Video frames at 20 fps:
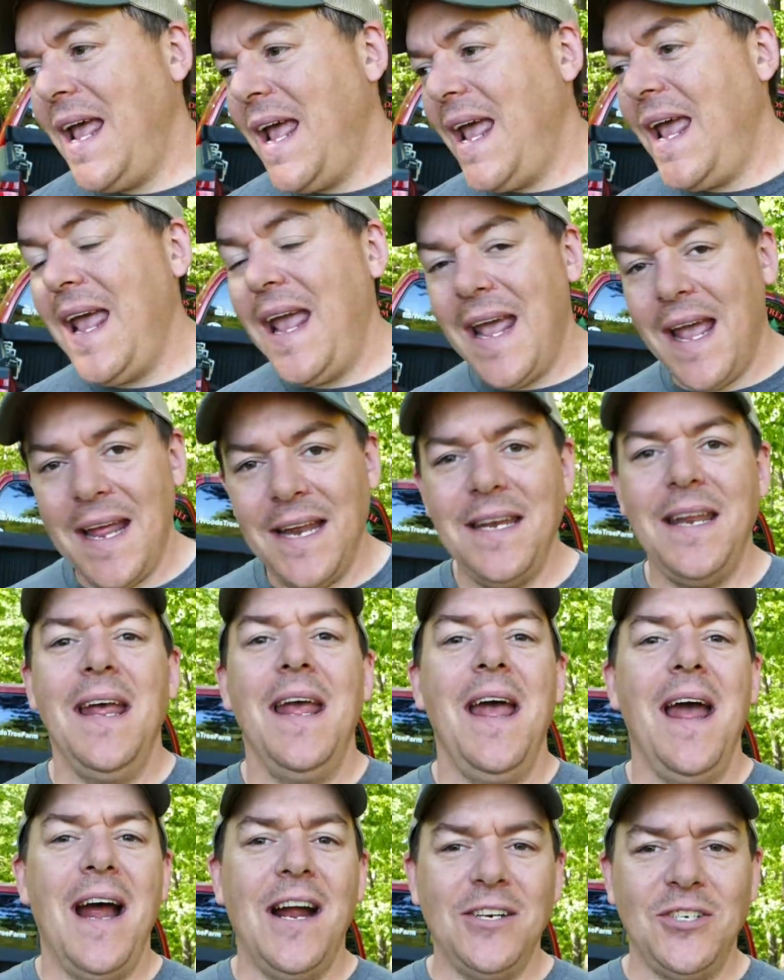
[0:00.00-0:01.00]
and
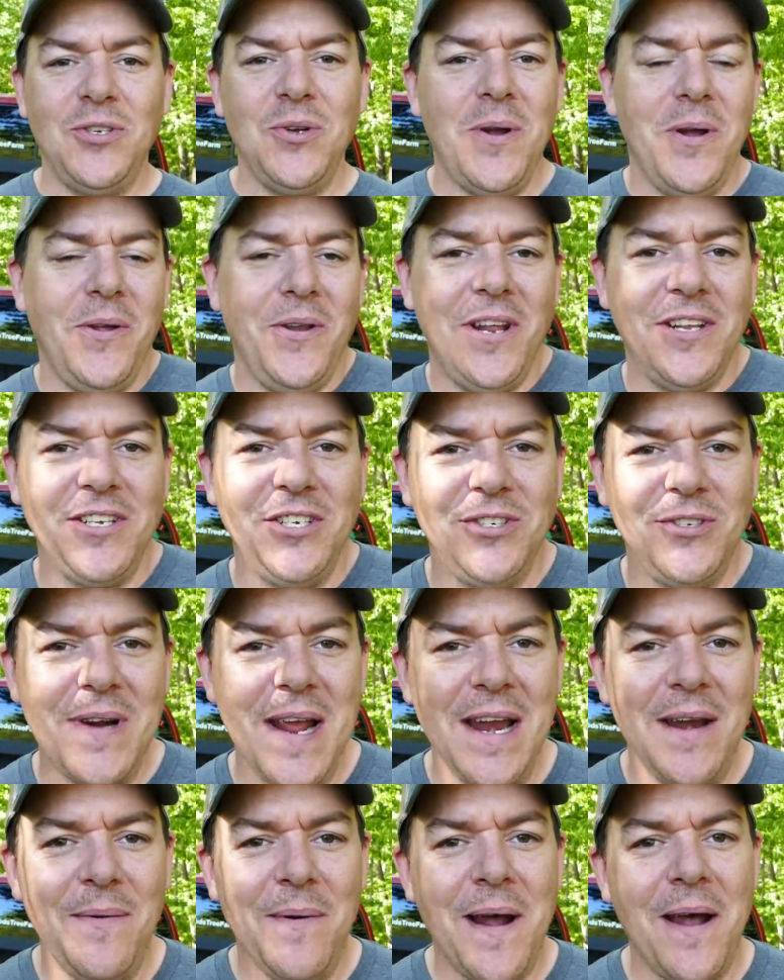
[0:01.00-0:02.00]
our soil doesn't
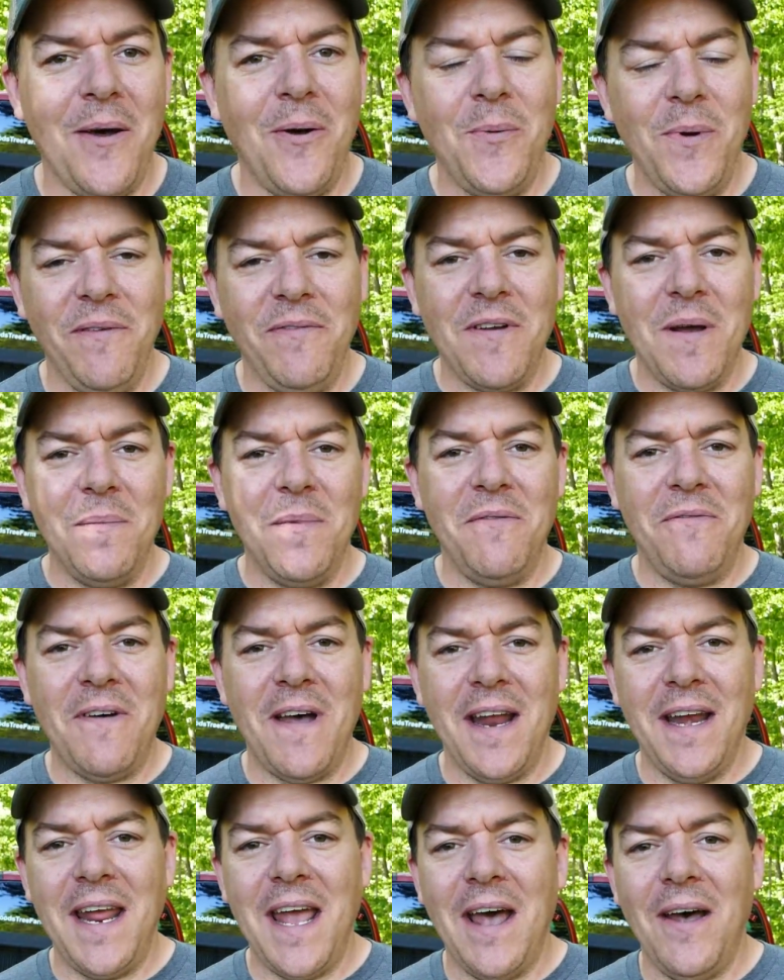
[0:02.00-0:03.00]
drain well, we've come to
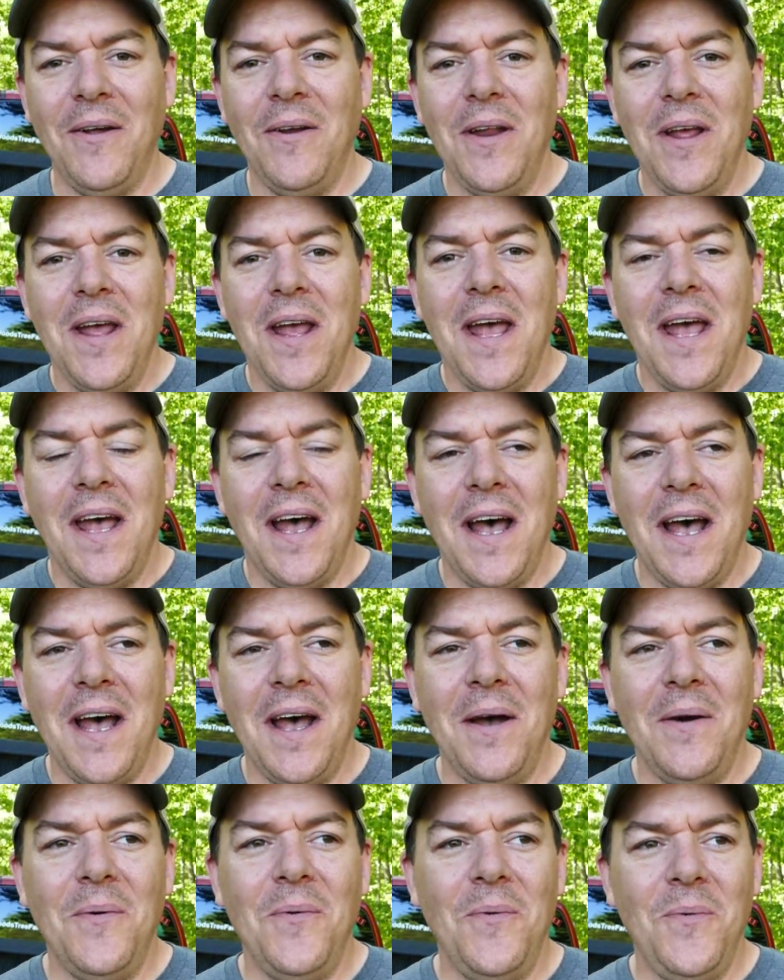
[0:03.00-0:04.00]
find out.
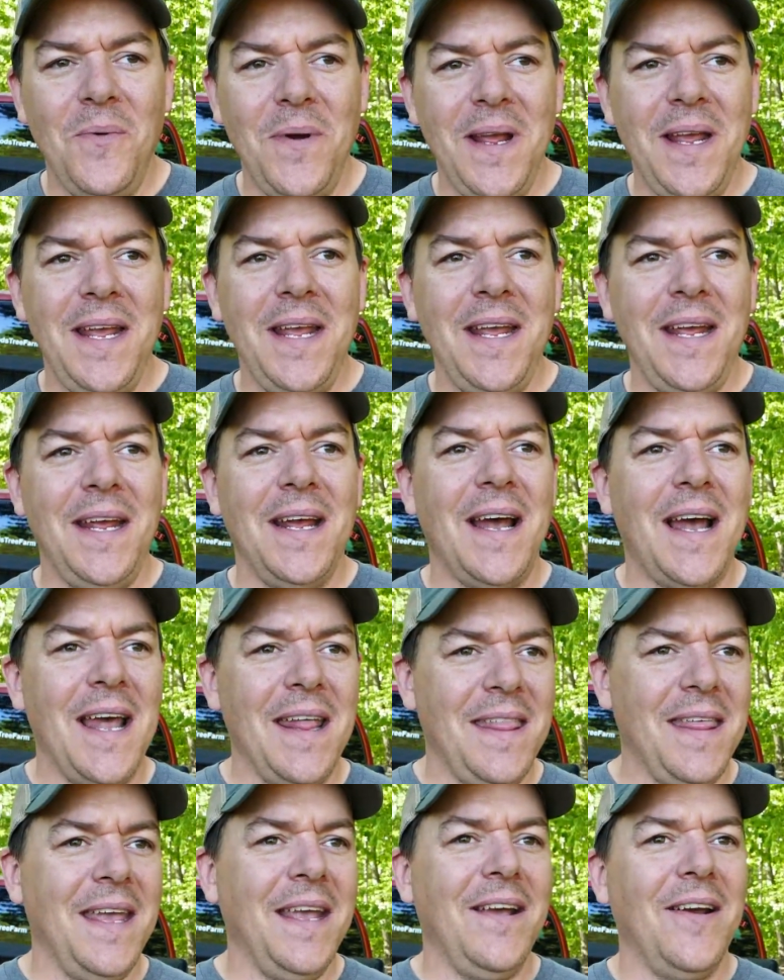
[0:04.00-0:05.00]
Uh, we,
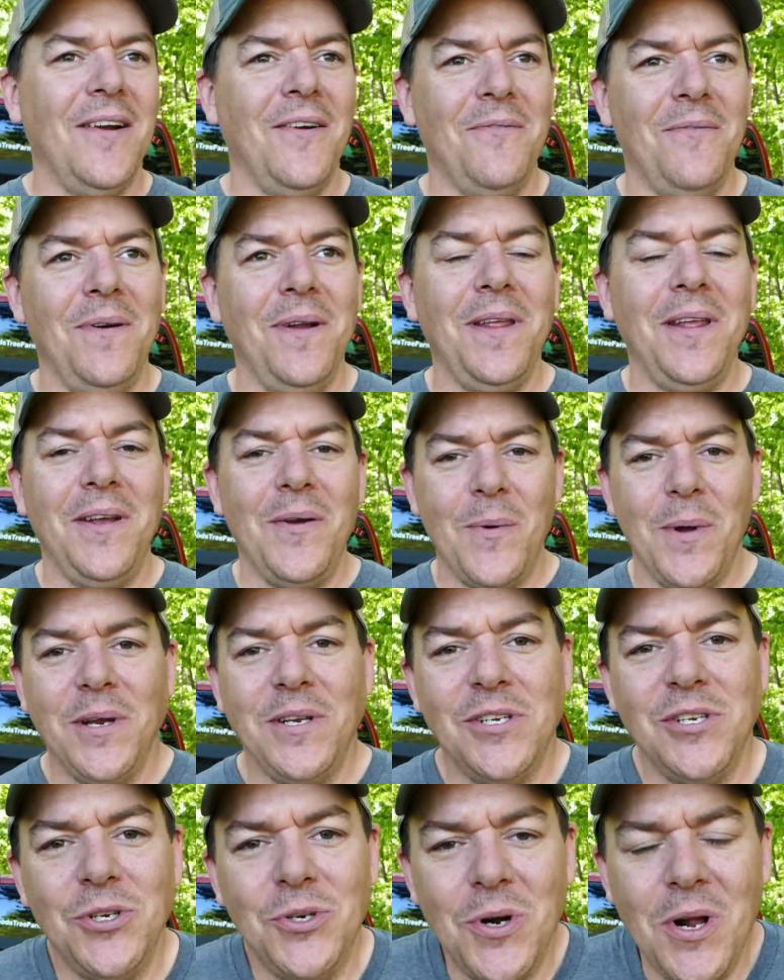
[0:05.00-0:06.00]
I think, are really going
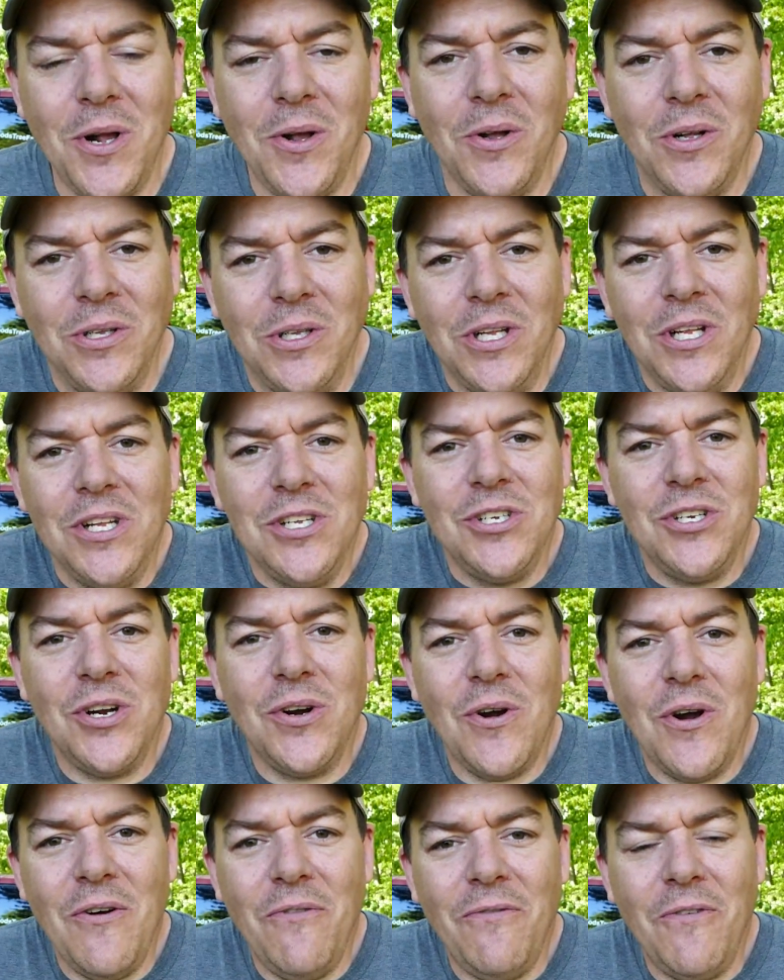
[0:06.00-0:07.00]
to struggle to
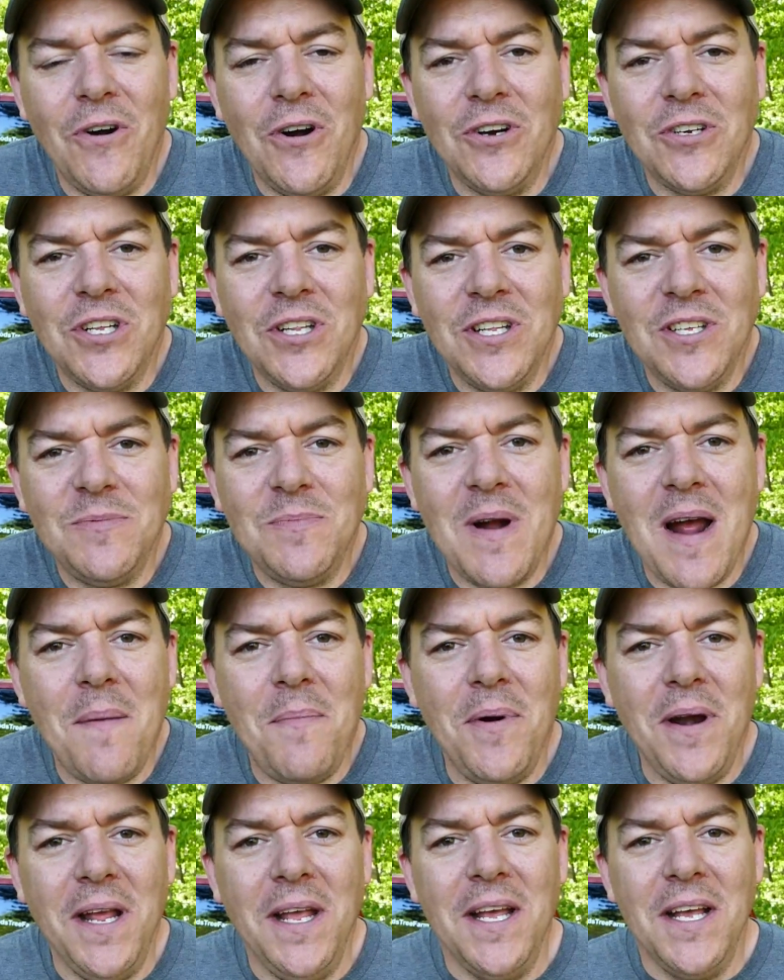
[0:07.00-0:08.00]
grow firs on this
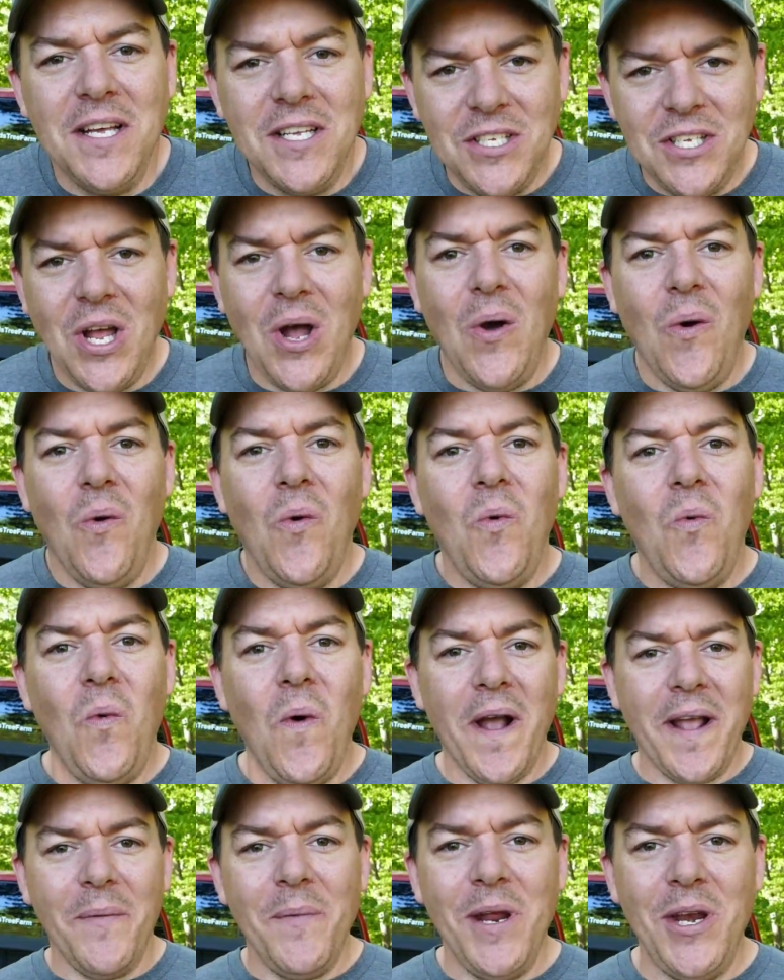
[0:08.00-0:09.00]
property. So,
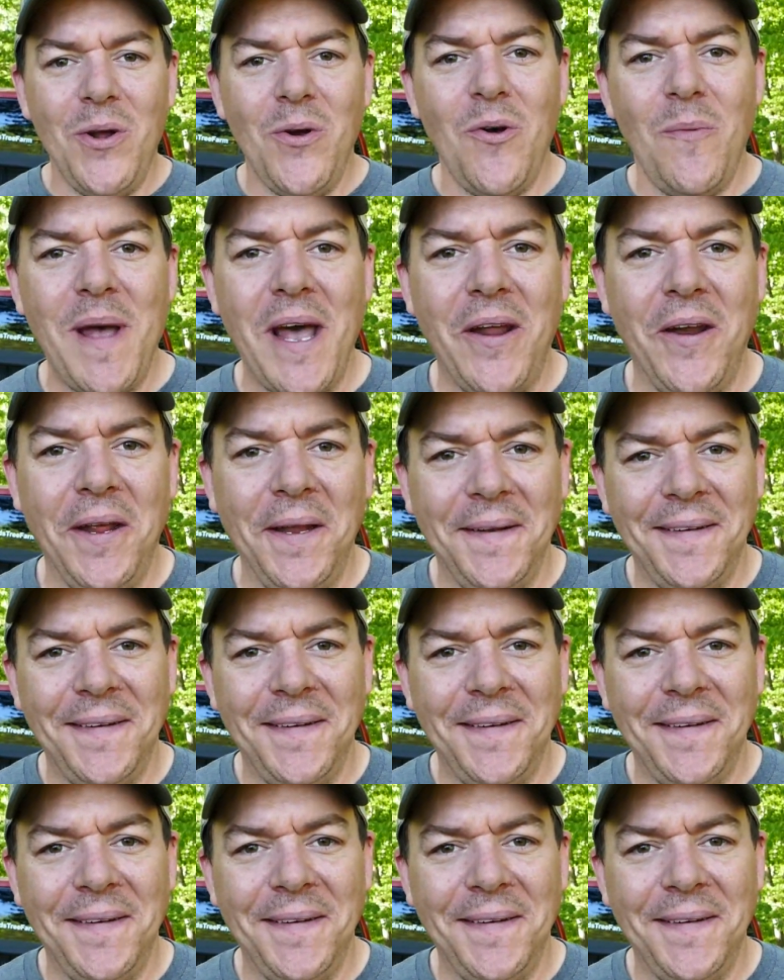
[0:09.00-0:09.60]
what can we do about it?